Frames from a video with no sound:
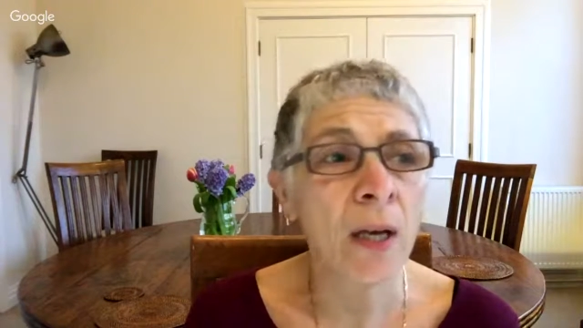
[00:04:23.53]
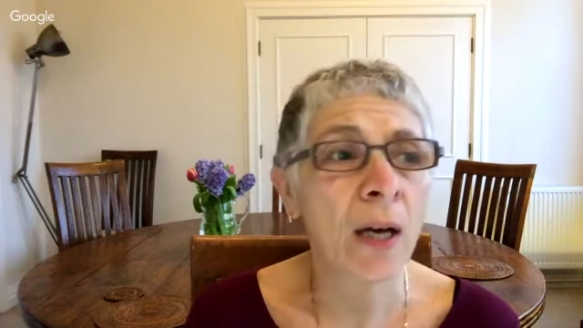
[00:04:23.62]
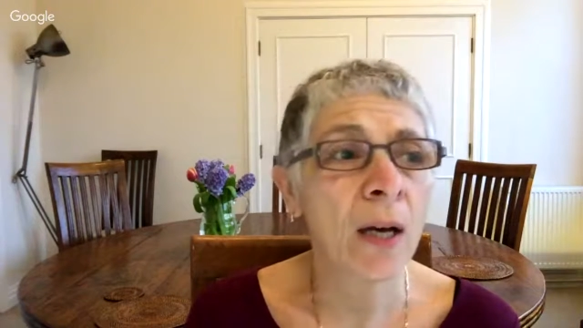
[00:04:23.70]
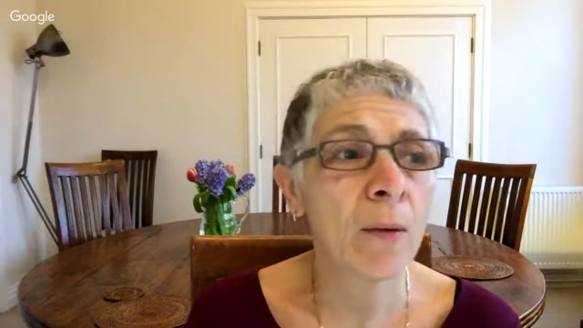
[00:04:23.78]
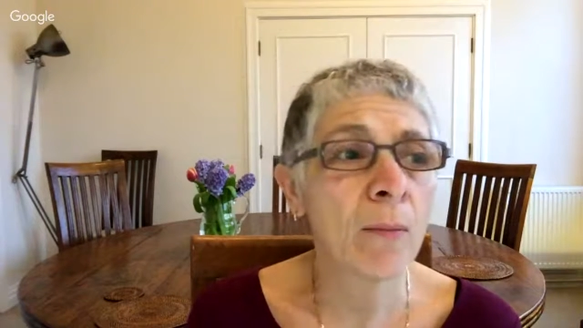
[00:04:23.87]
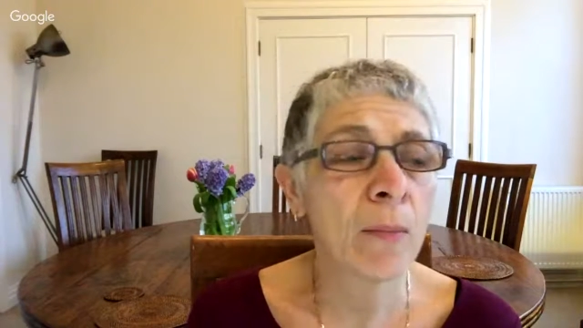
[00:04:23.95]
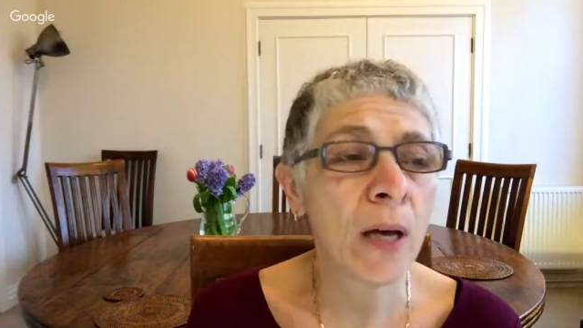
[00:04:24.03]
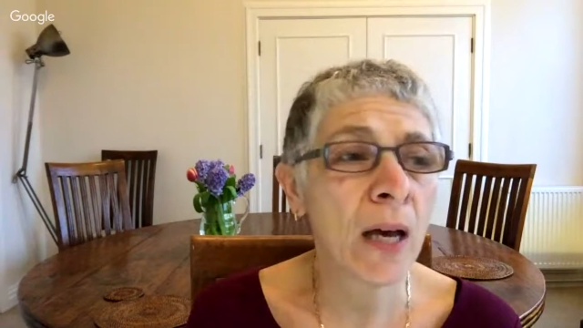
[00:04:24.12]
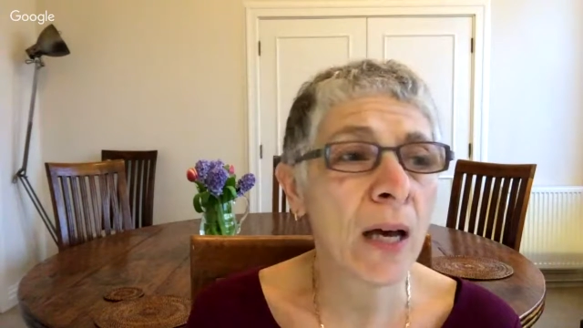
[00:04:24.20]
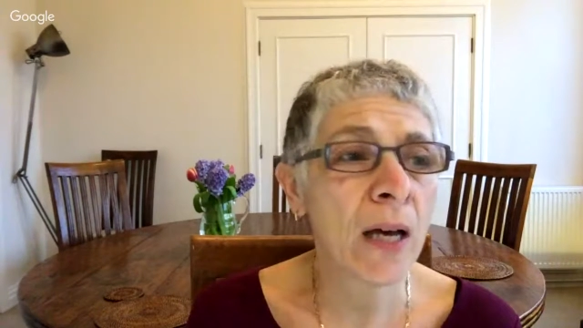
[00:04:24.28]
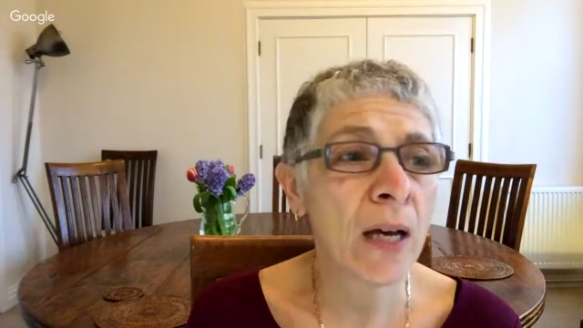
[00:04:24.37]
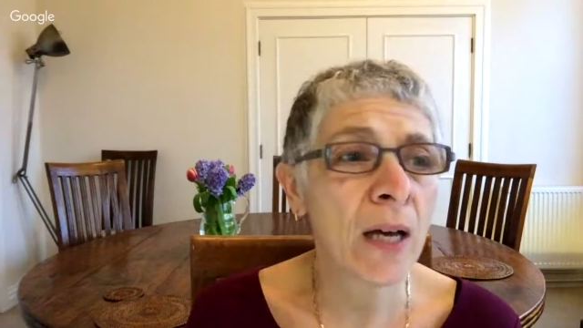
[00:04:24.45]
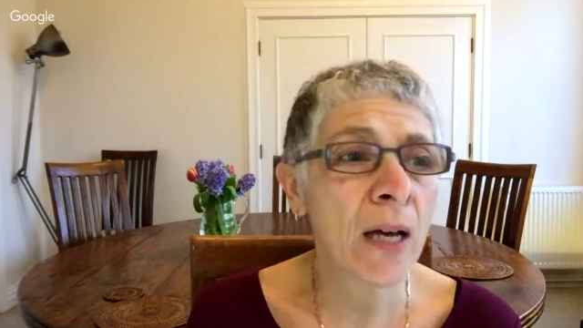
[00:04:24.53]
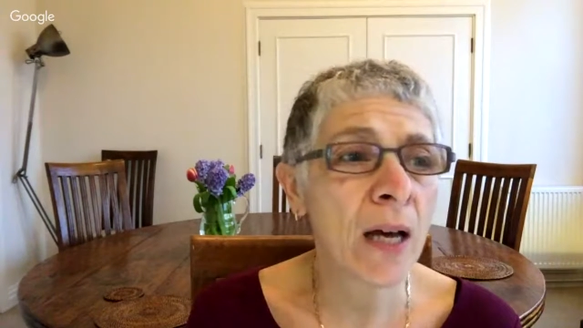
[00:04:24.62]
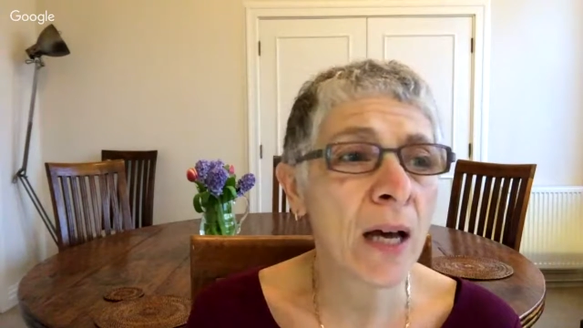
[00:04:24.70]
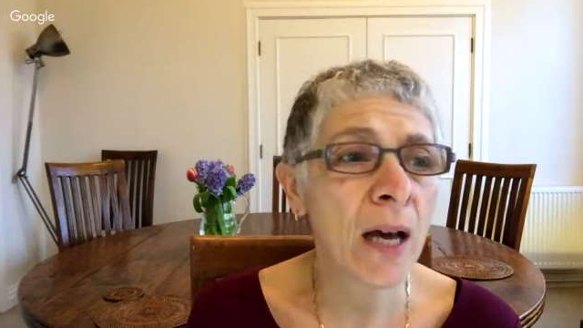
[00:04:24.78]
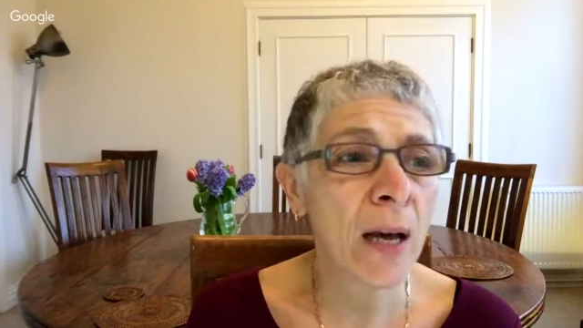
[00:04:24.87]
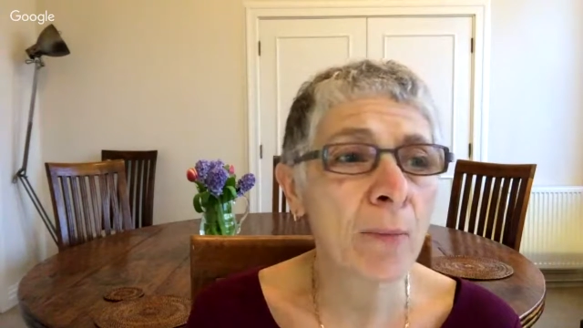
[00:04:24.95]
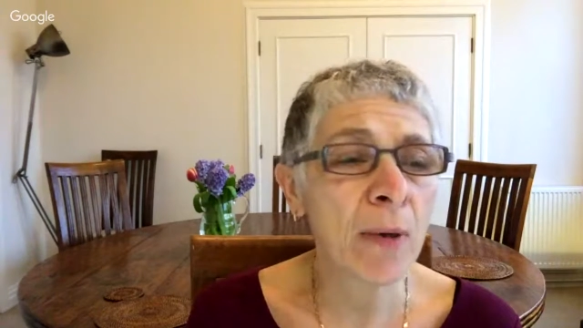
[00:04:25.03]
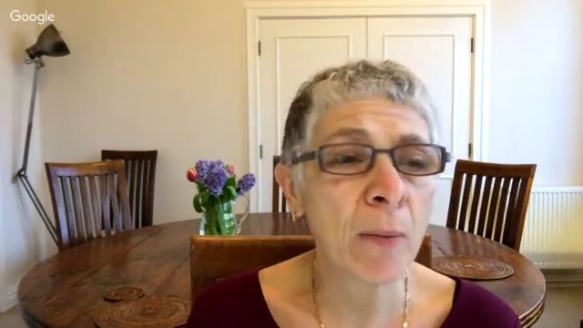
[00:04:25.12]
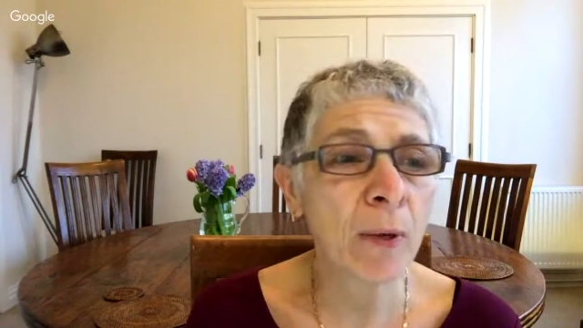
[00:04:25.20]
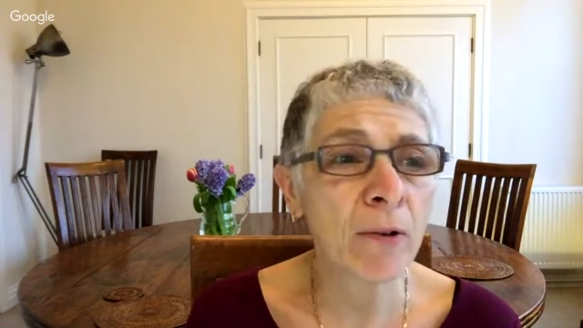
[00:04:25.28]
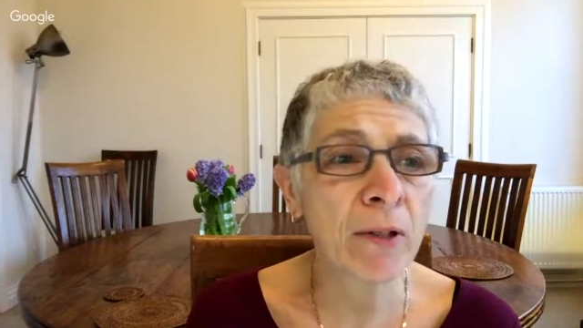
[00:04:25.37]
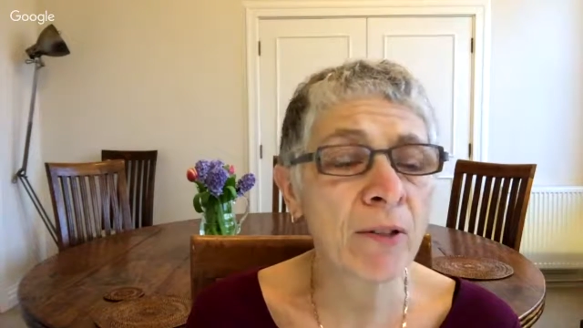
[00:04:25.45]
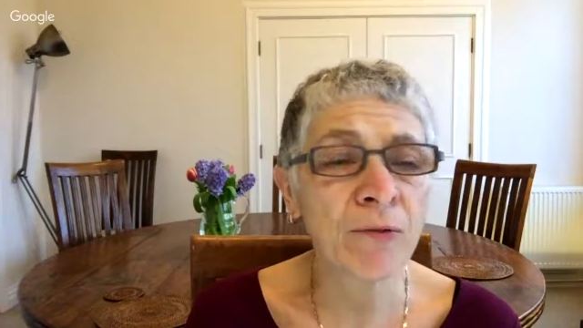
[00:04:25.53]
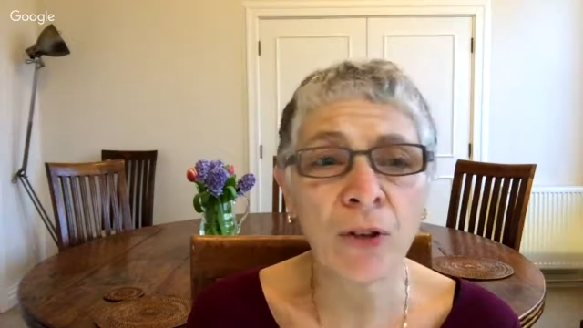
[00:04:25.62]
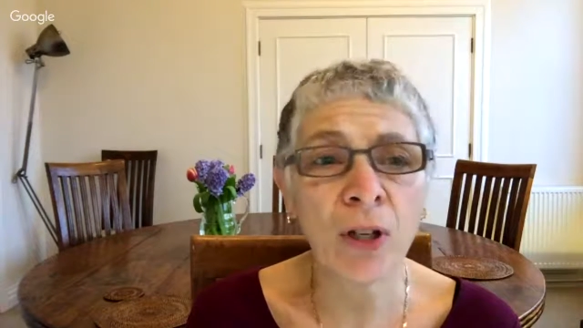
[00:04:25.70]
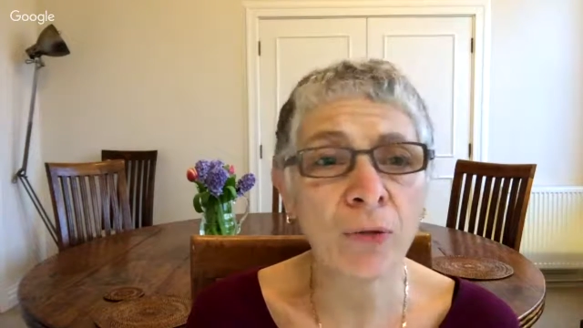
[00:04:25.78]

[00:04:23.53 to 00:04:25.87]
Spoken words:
and people are